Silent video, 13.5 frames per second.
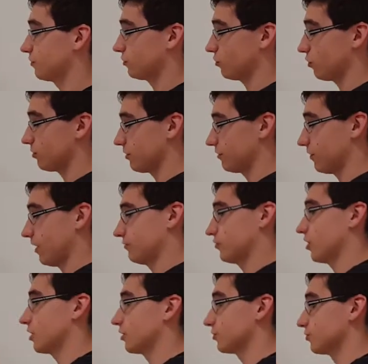there are going to be 5
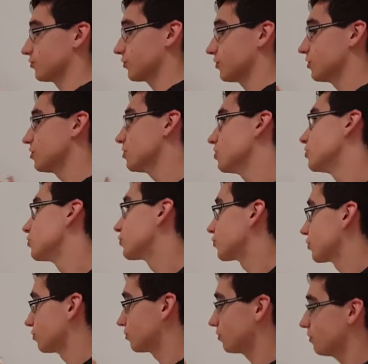triangles.
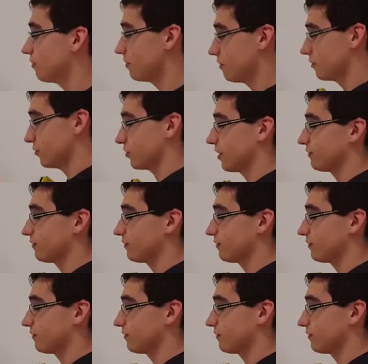So you're